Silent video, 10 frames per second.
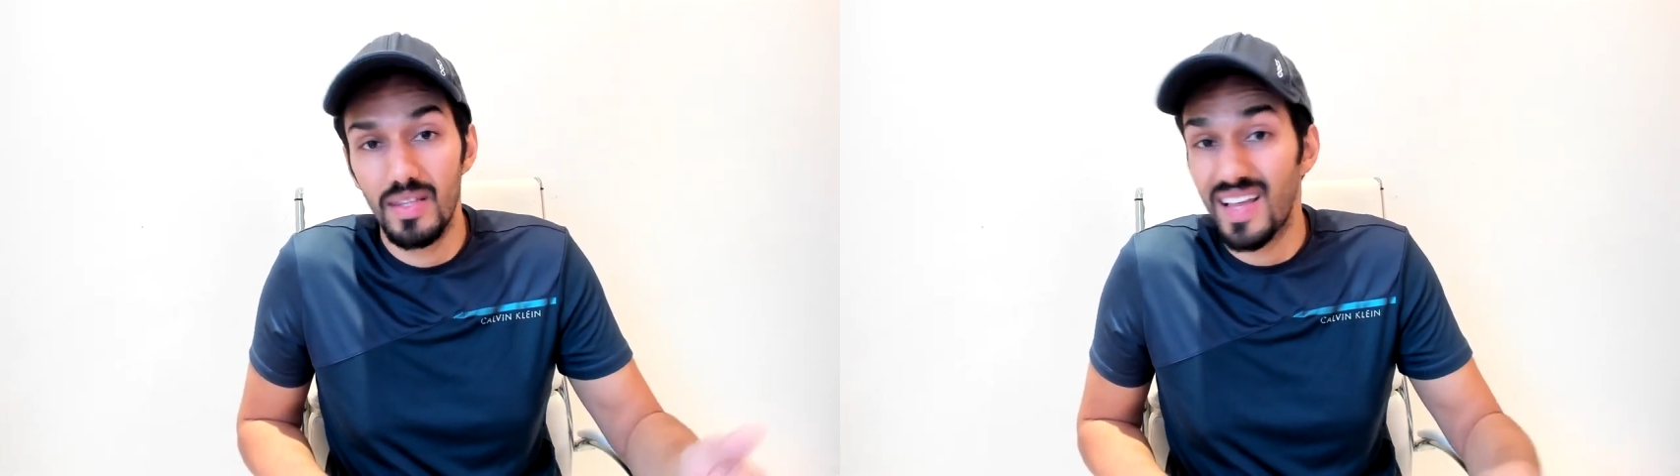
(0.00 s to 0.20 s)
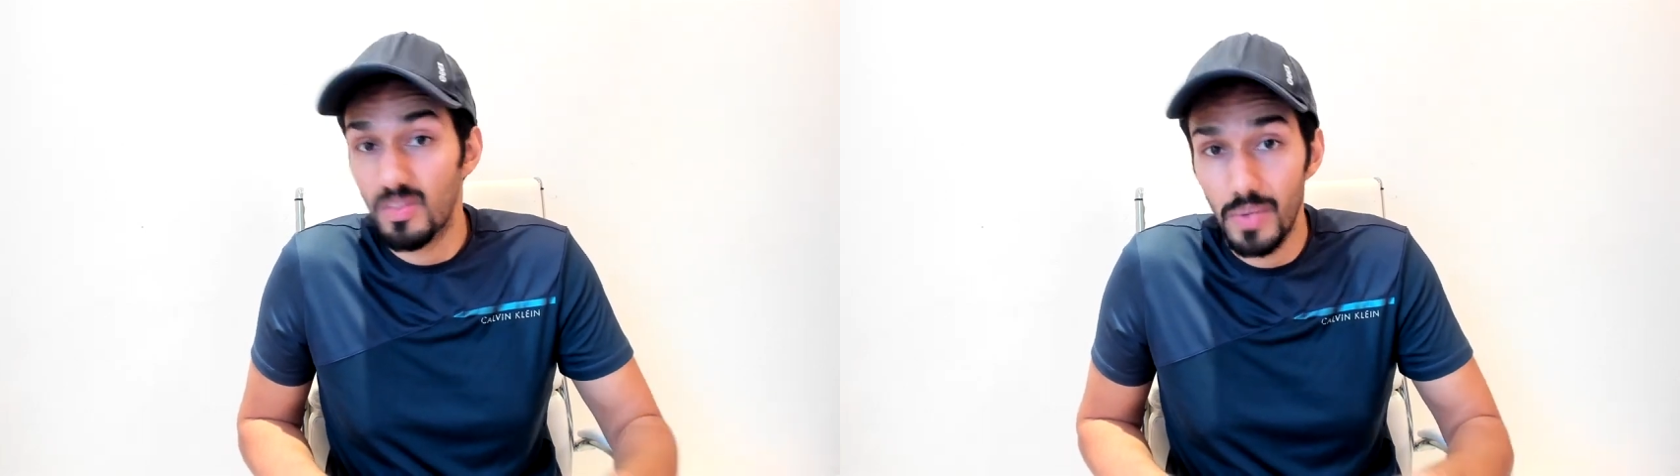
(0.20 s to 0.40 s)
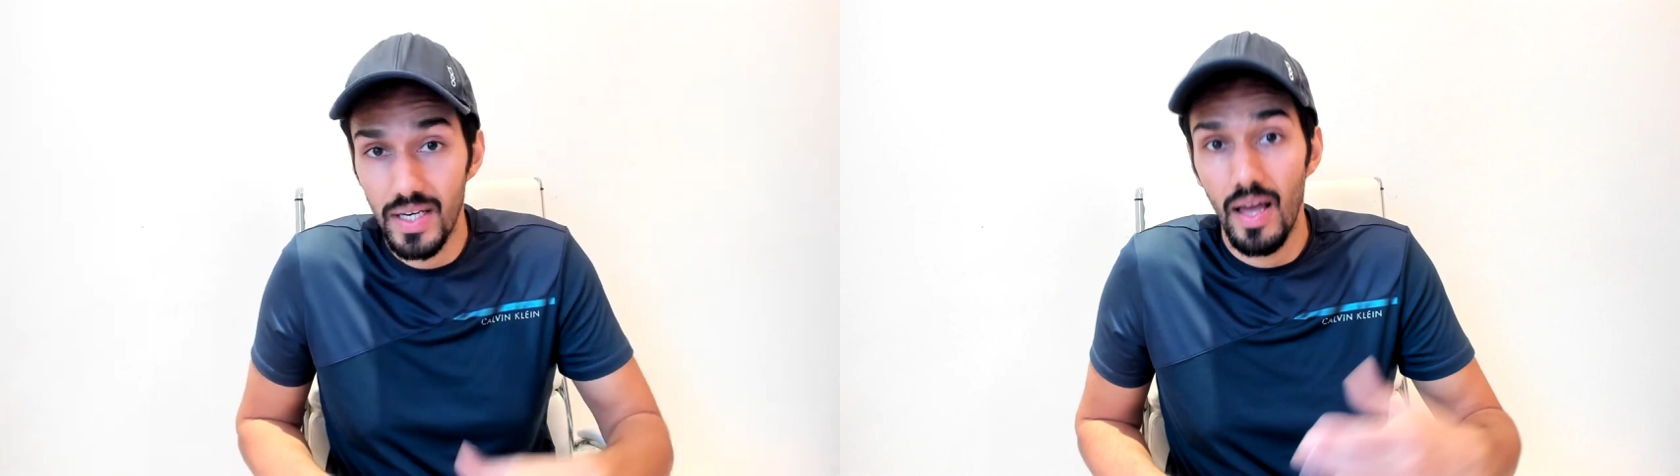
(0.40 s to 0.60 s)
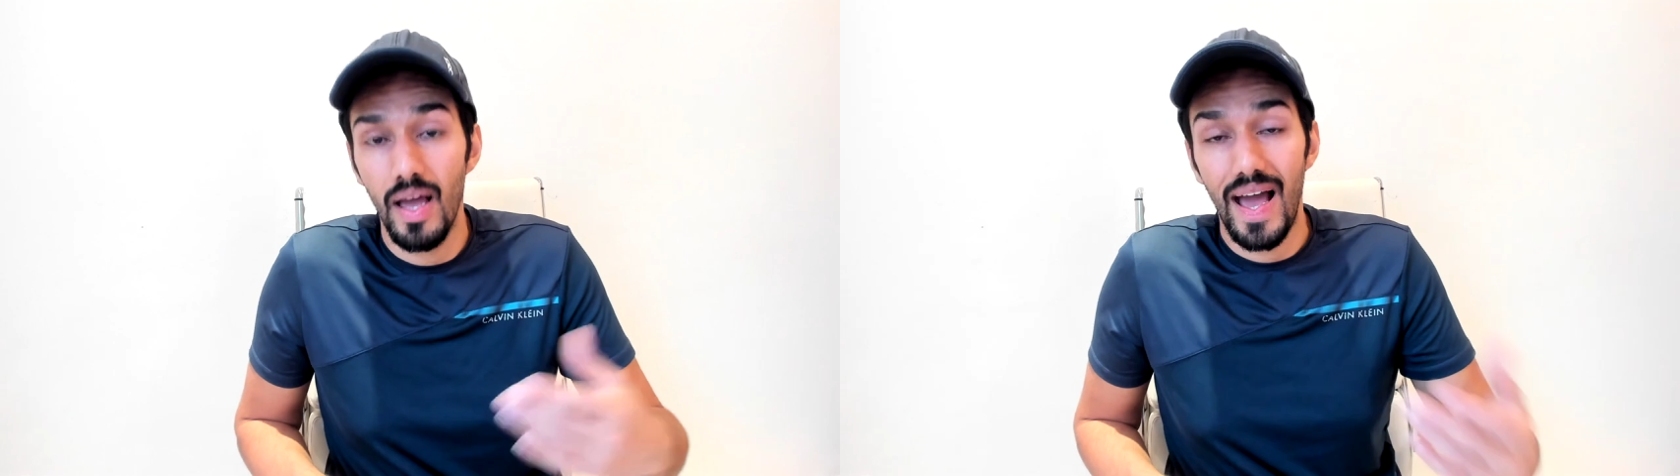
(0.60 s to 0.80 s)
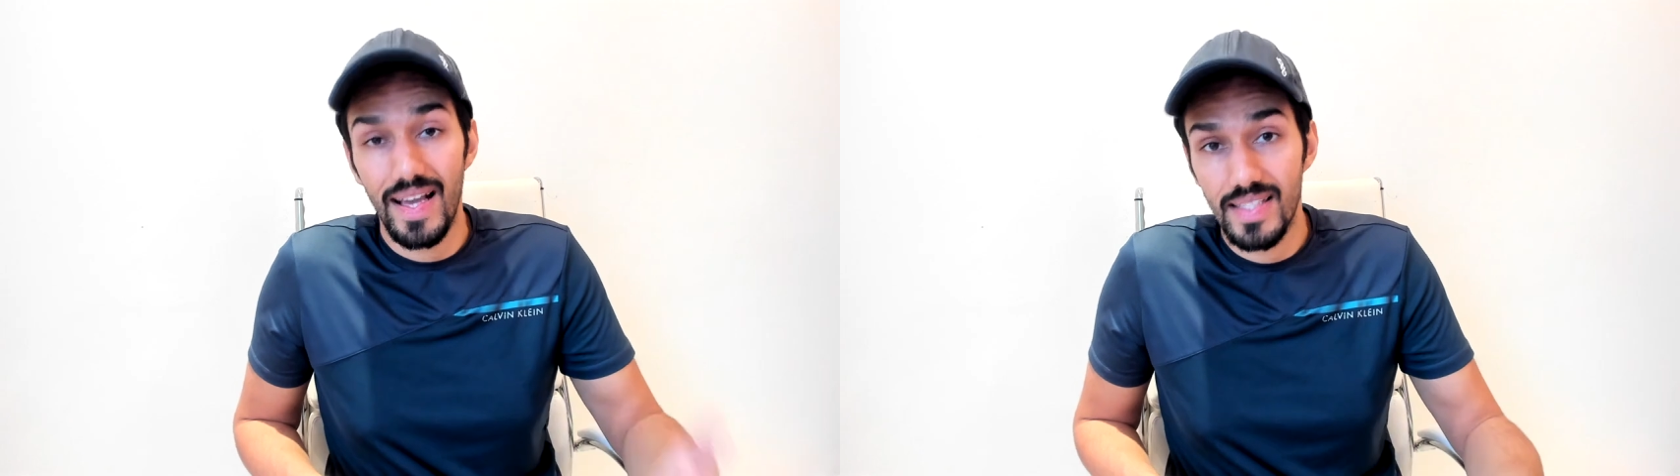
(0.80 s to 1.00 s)
that's been
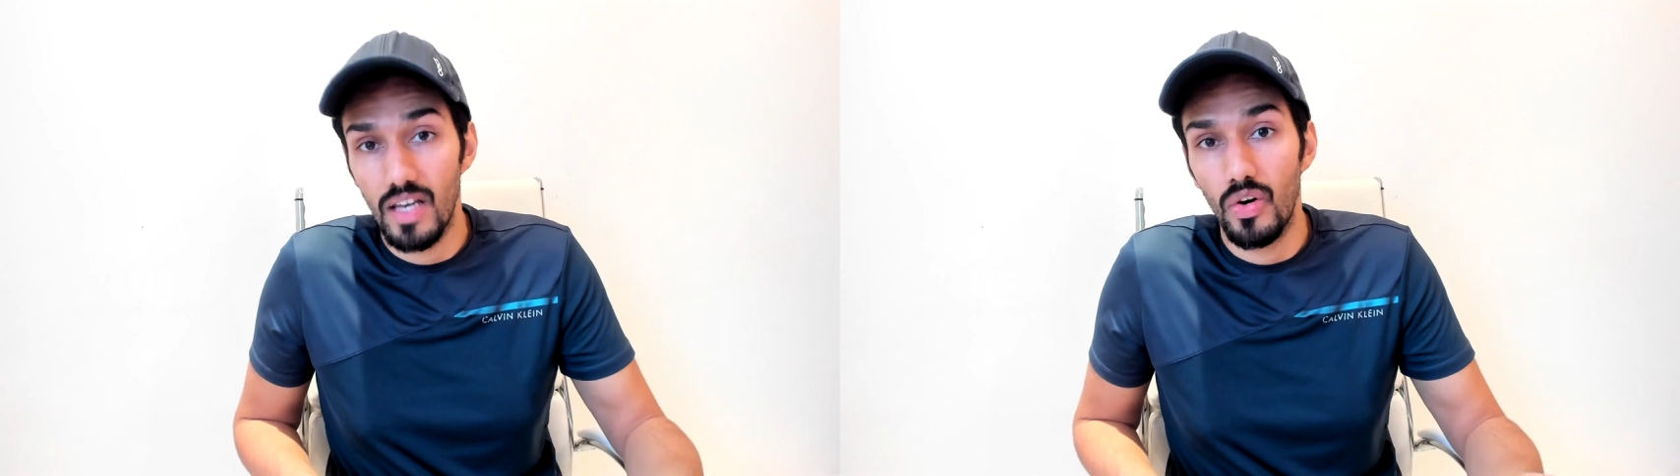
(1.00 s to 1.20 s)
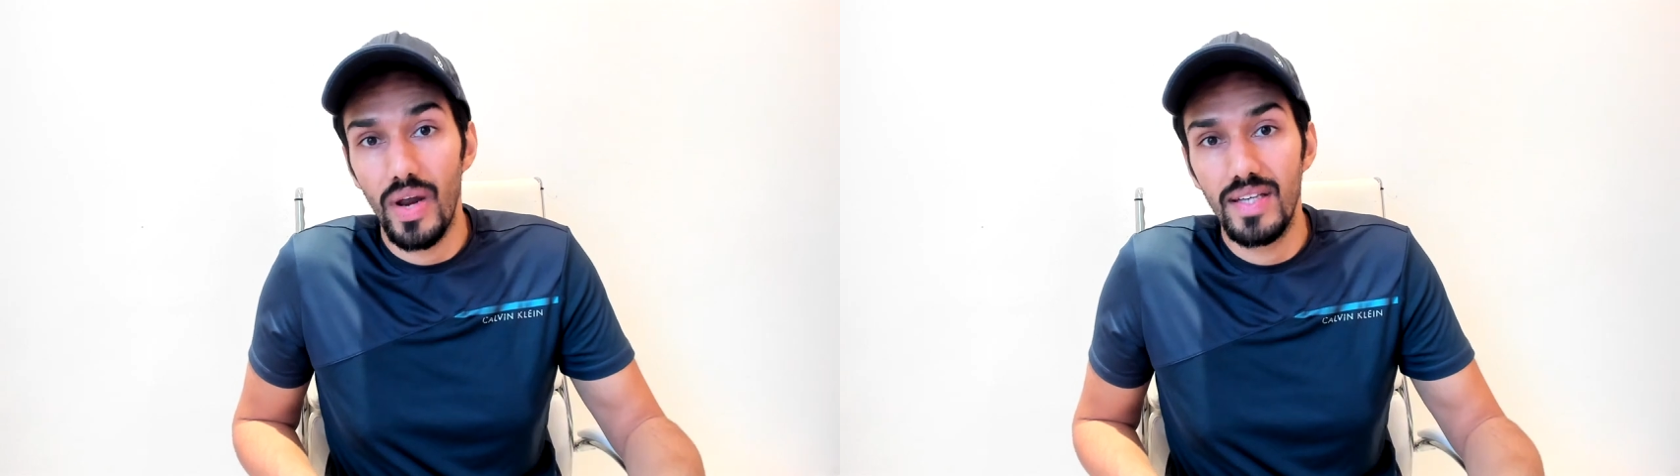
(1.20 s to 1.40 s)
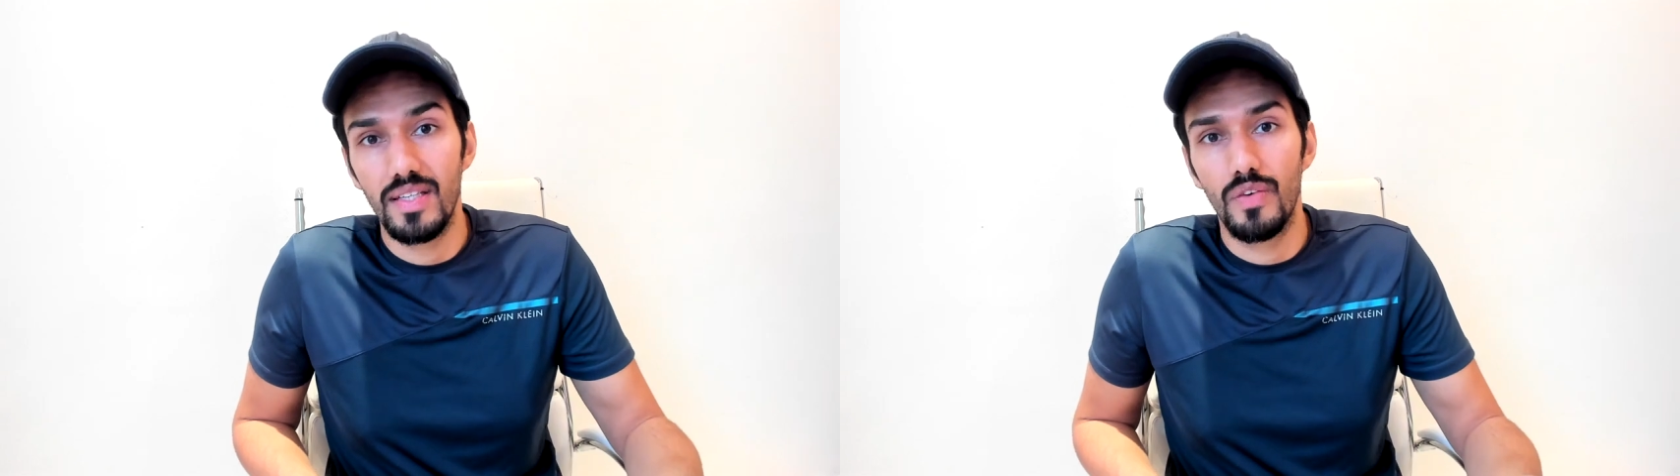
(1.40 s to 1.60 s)
accelerated,